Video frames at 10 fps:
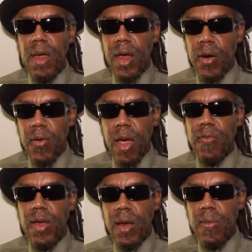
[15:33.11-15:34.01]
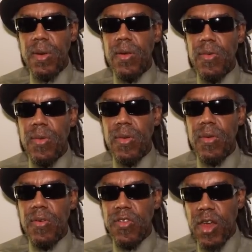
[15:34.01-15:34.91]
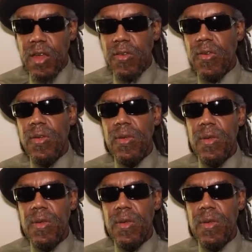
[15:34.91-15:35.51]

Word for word: aircraft carriers, jets,